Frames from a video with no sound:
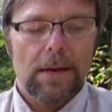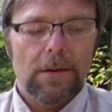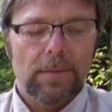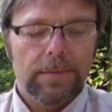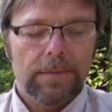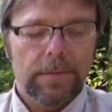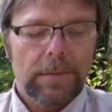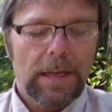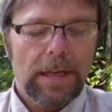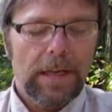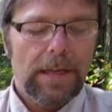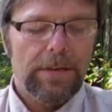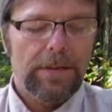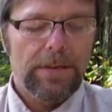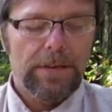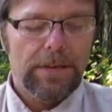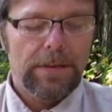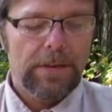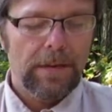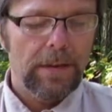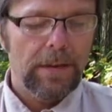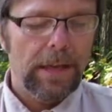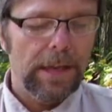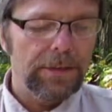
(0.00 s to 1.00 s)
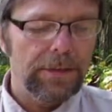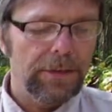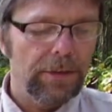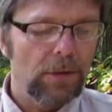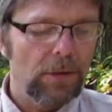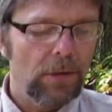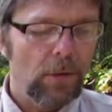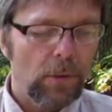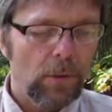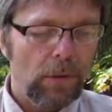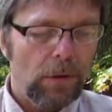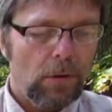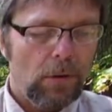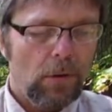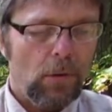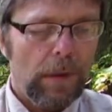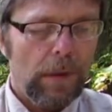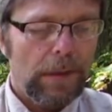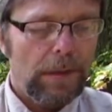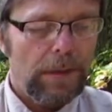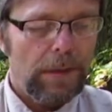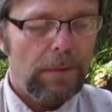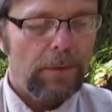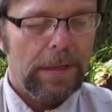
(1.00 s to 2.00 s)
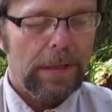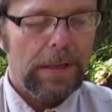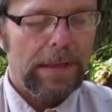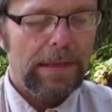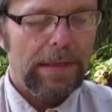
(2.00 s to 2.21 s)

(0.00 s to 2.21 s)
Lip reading: And just to let you know real quickly what